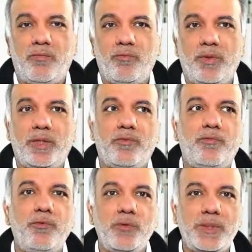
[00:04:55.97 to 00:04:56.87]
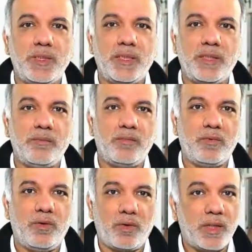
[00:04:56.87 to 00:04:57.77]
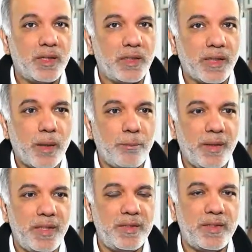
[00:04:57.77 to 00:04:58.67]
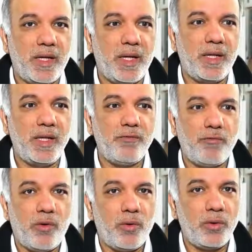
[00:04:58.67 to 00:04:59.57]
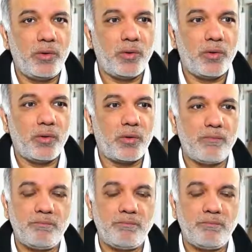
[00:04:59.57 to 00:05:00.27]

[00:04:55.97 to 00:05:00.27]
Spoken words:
with future or other campaigns, and if all your